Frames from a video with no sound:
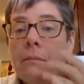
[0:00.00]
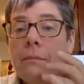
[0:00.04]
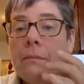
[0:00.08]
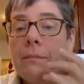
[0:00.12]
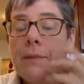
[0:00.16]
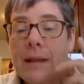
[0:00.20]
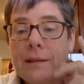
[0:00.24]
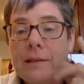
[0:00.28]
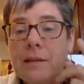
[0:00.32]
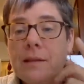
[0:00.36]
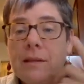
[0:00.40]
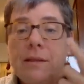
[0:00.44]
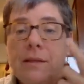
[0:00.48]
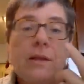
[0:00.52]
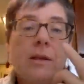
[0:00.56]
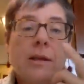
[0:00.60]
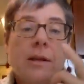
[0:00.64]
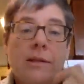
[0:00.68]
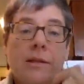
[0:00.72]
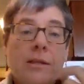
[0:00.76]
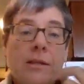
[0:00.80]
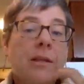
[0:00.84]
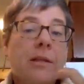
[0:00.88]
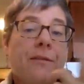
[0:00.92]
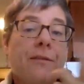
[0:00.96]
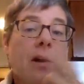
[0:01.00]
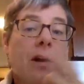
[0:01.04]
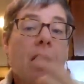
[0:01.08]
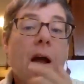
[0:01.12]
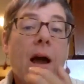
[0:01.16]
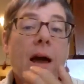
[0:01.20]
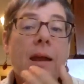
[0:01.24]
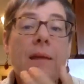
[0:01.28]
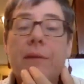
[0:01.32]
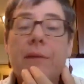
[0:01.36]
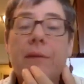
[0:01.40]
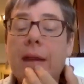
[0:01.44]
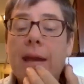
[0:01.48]
It's a different
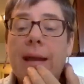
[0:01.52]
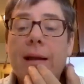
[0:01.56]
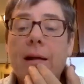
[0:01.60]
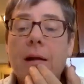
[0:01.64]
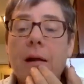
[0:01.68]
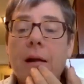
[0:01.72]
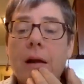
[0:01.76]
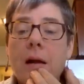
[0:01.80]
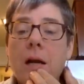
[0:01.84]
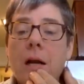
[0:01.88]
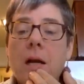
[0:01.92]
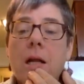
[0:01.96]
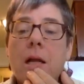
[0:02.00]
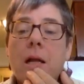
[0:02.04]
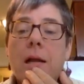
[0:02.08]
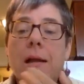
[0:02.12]
kind of an anchor.